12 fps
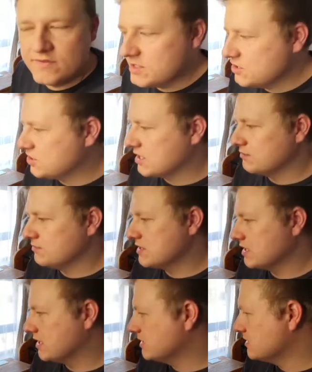shape
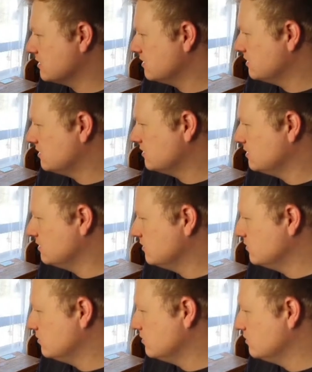selected,
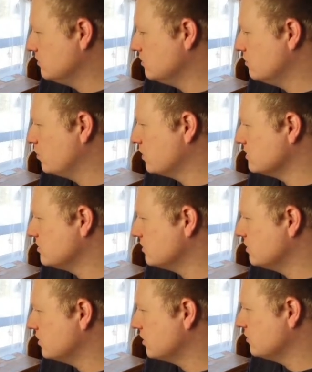you want to
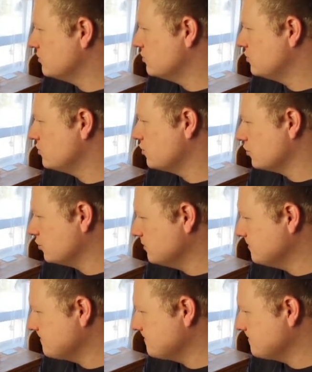go to